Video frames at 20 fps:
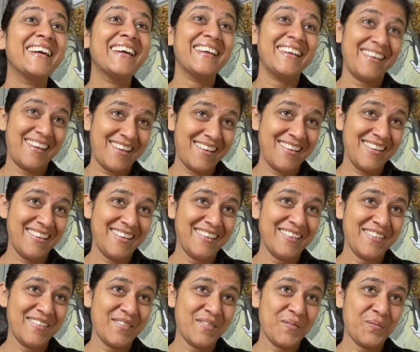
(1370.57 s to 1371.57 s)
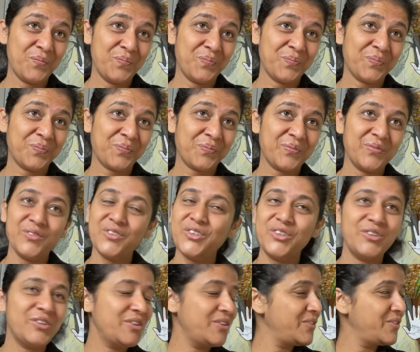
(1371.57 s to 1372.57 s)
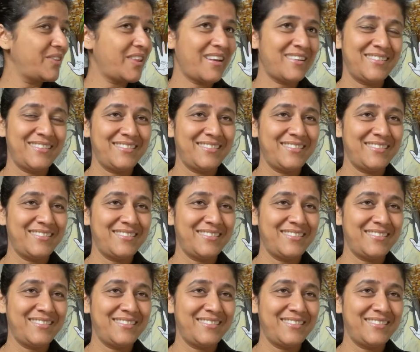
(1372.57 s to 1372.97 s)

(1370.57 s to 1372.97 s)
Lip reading: Yeah? So don't do that.